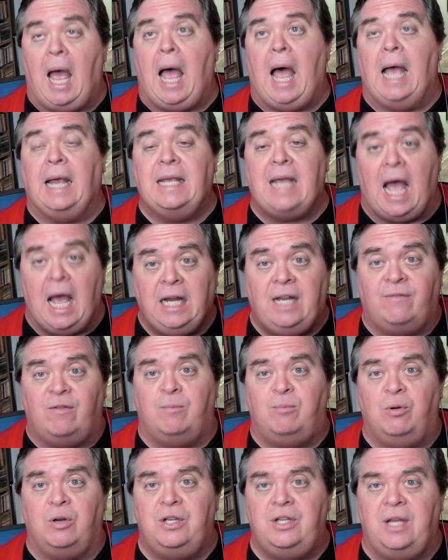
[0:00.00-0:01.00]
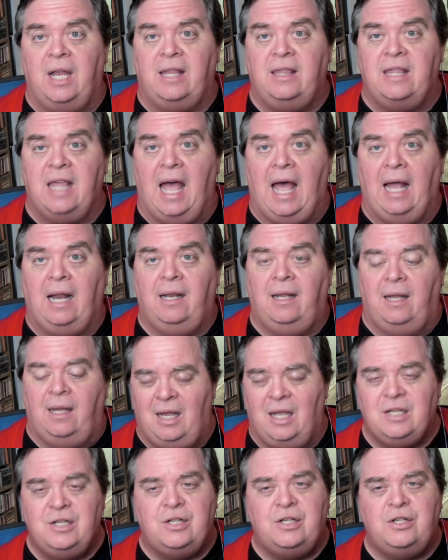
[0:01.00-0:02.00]
I kind of appreciate that.
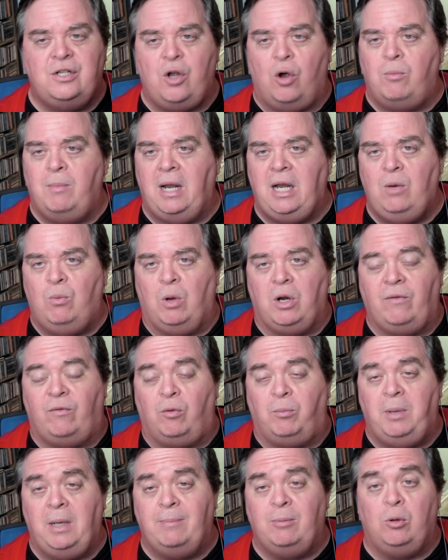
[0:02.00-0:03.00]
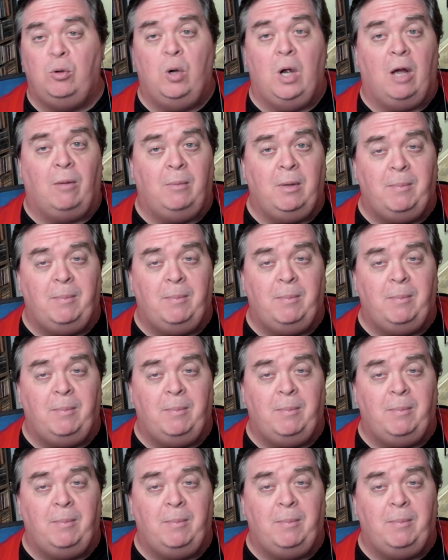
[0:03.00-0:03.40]
So many wonderful people who helped